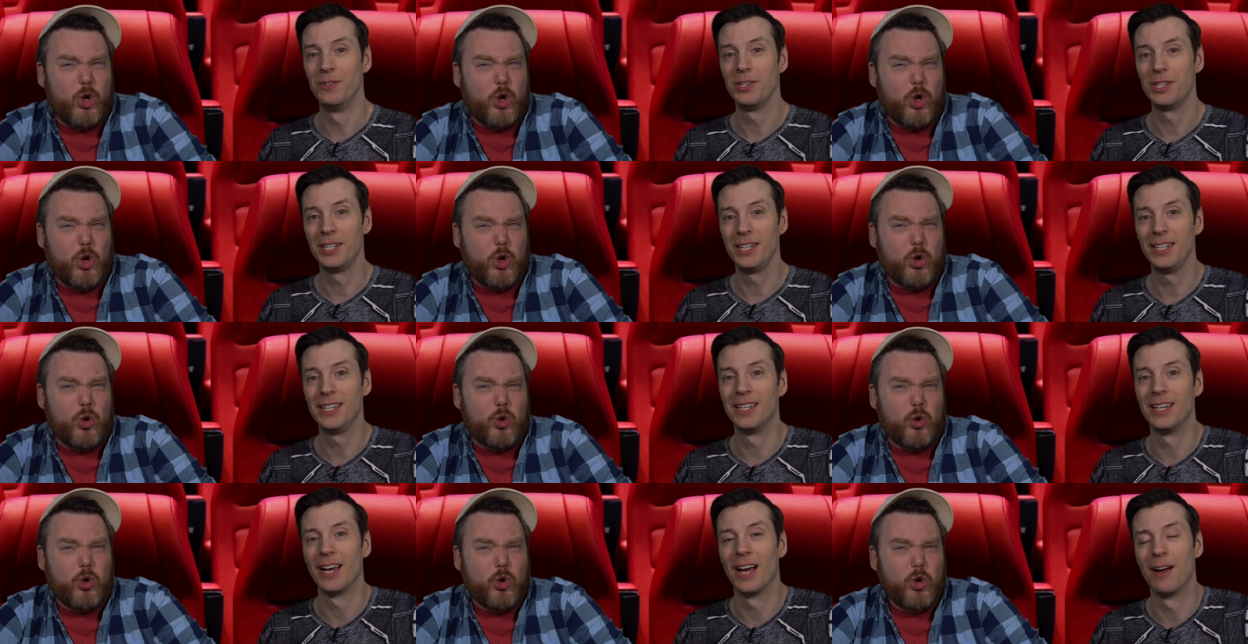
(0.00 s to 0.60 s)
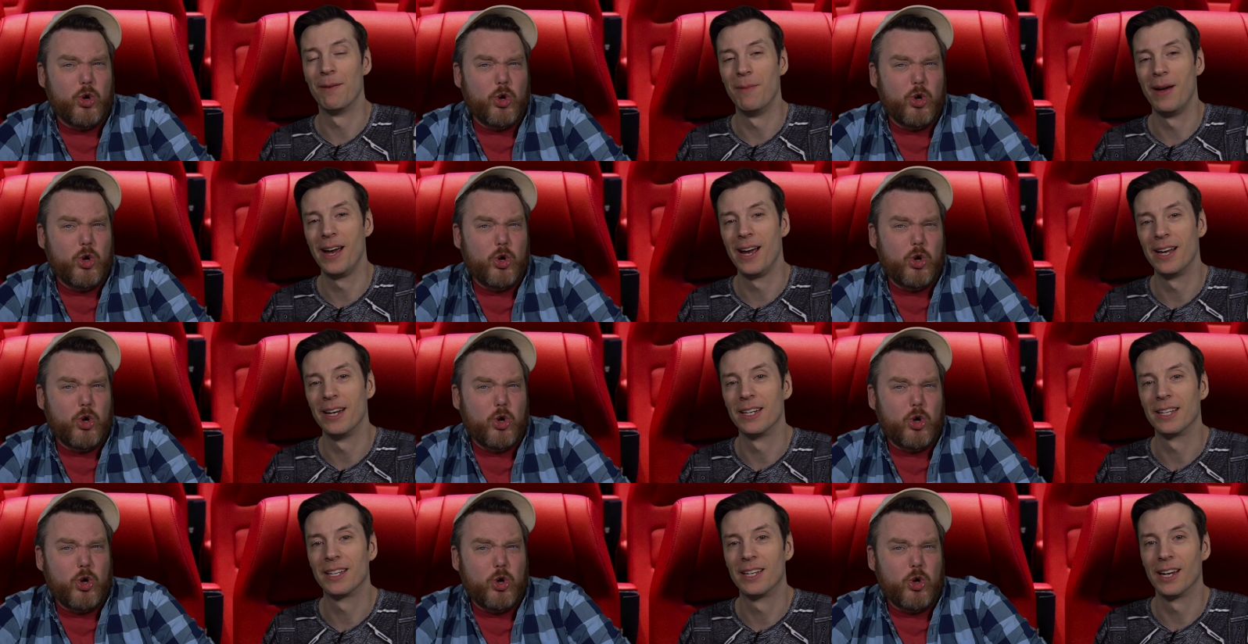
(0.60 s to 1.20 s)
Speaker 1: you see a
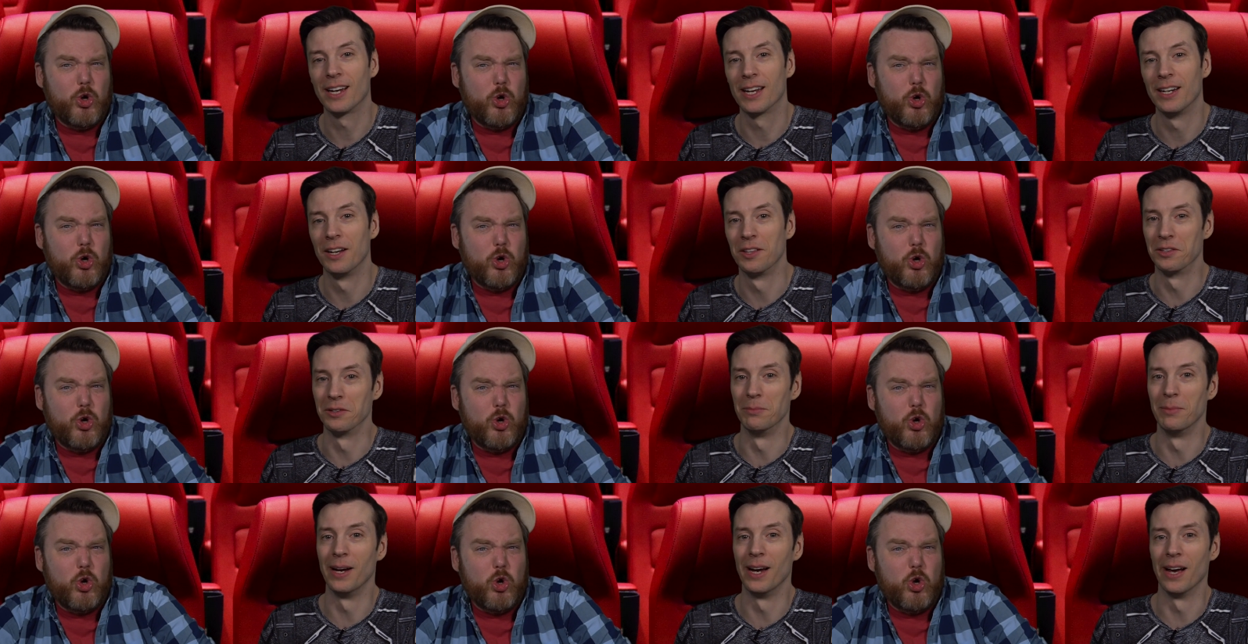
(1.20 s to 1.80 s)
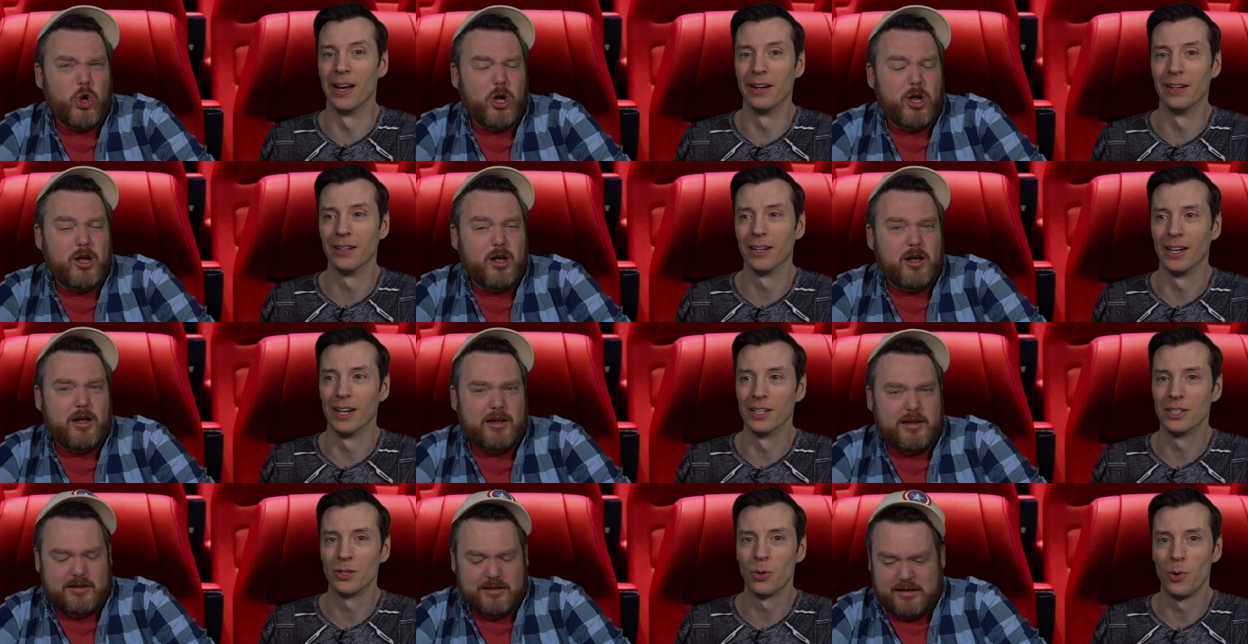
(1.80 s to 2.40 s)
man kick another man
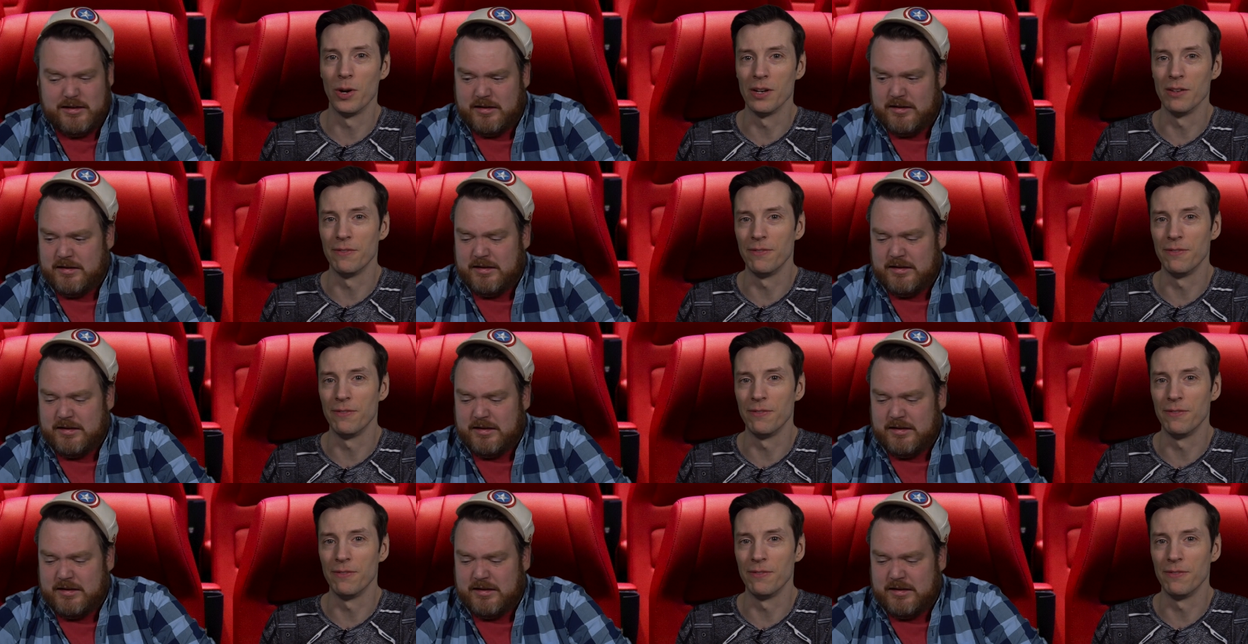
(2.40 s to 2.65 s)
like twenty